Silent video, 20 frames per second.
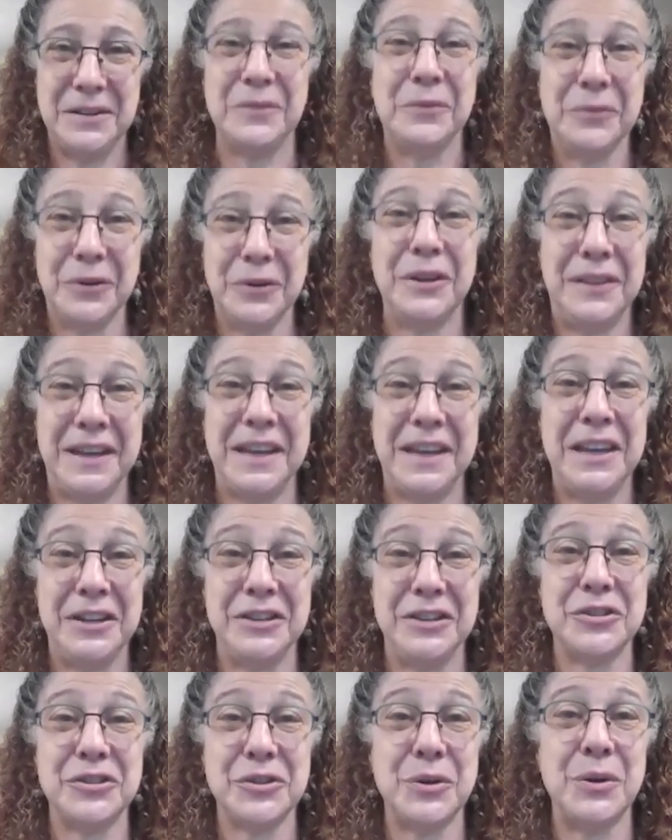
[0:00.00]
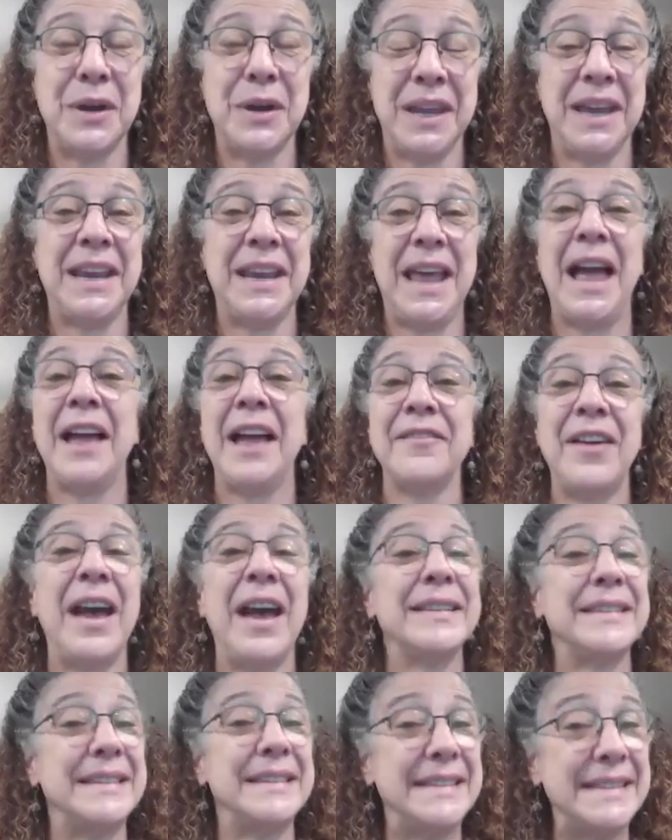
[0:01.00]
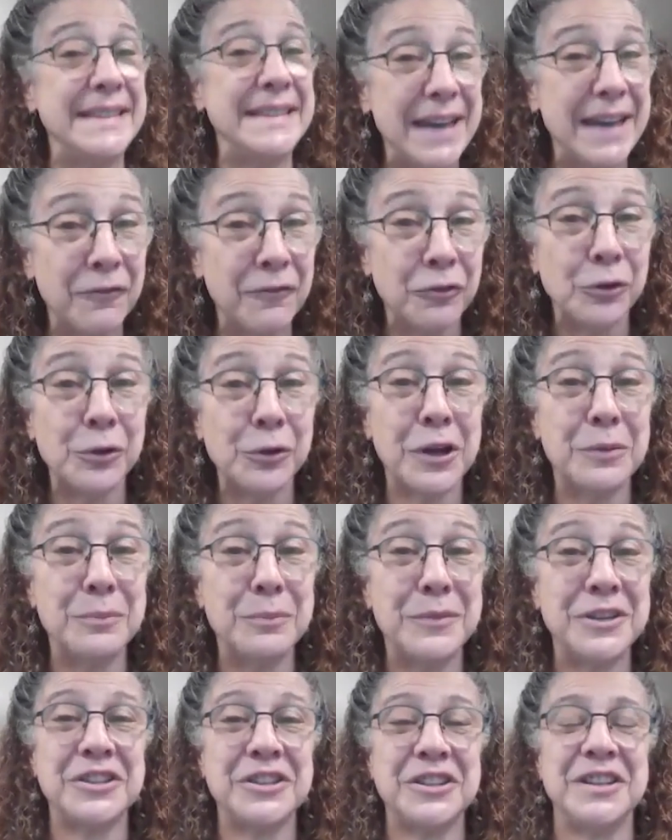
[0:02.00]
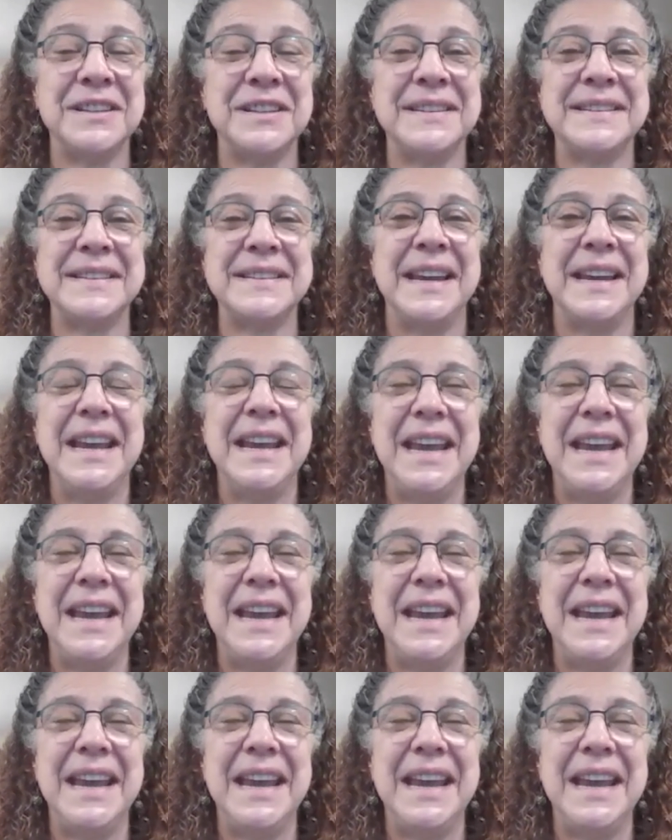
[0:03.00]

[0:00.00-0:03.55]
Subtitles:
really enjoy it. I've had several commissions,